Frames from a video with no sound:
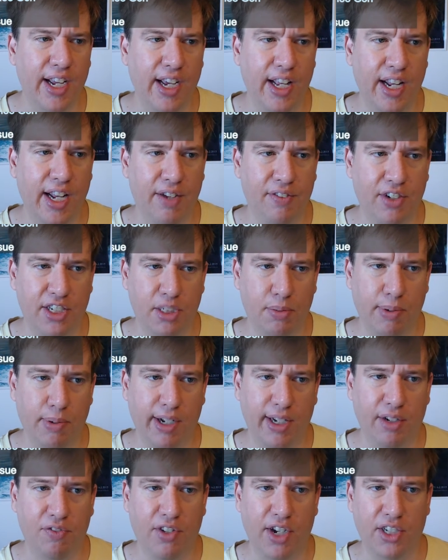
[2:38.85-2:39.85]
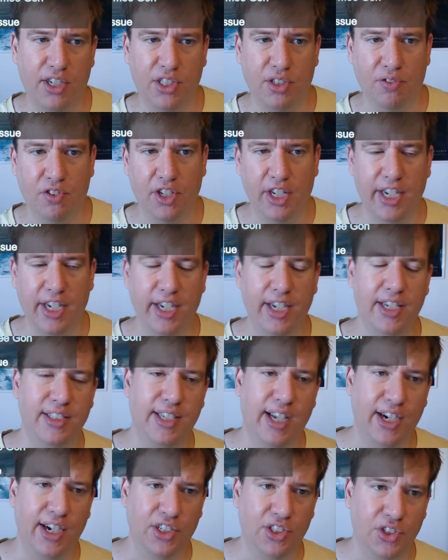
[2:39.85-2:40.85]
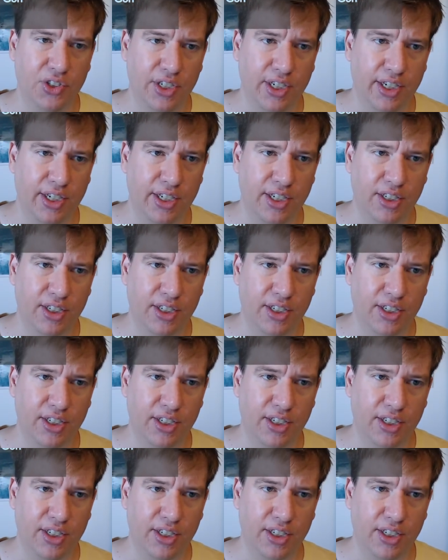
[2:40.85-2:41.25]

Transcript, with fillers: An Ever-Expanding Flash of Light is actually